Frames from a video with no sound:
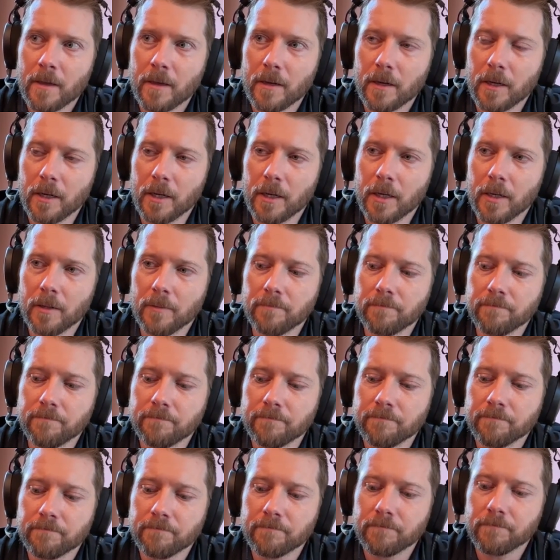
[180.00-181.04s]

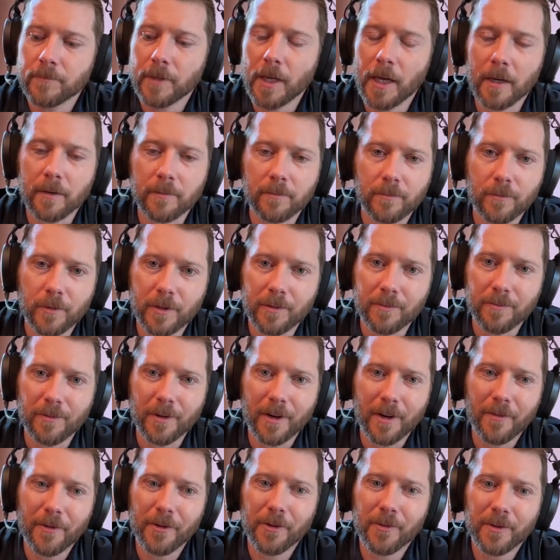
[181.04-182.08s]
yeah, but
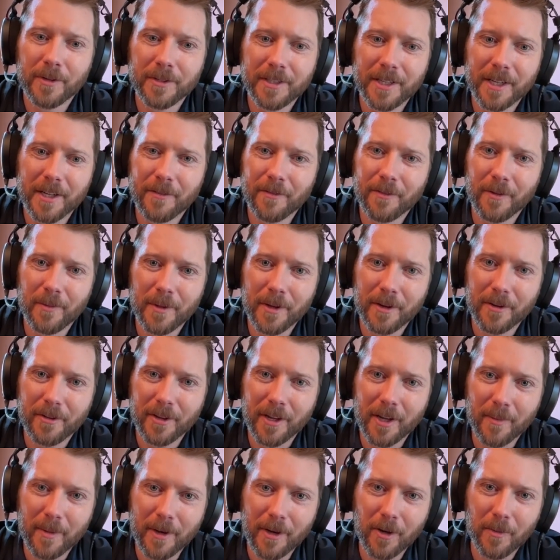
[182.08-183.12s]
wherever you want to take it from there,
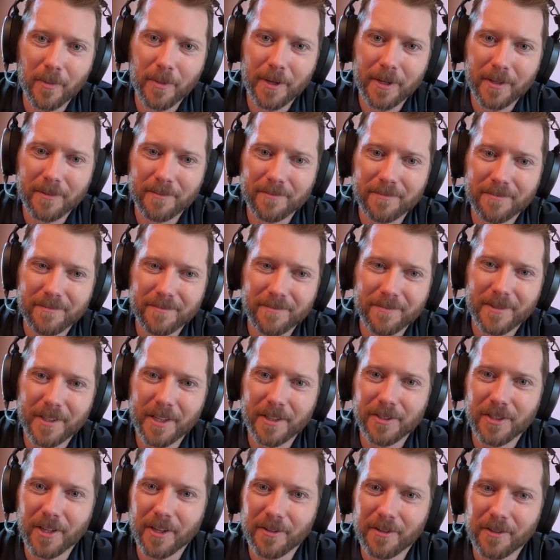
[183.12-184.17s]
Sam, I hope I
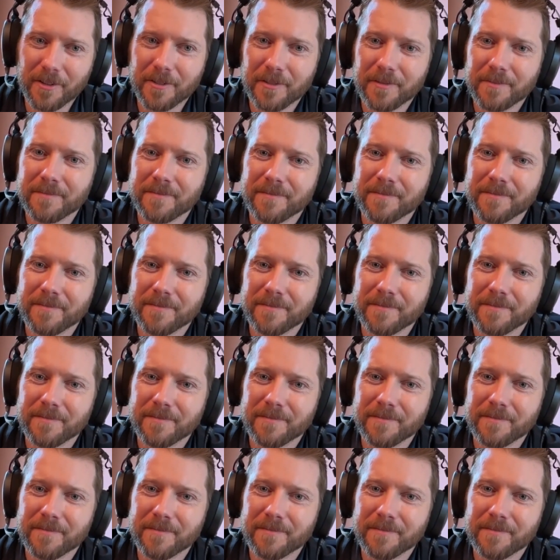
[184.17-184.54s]
did justice.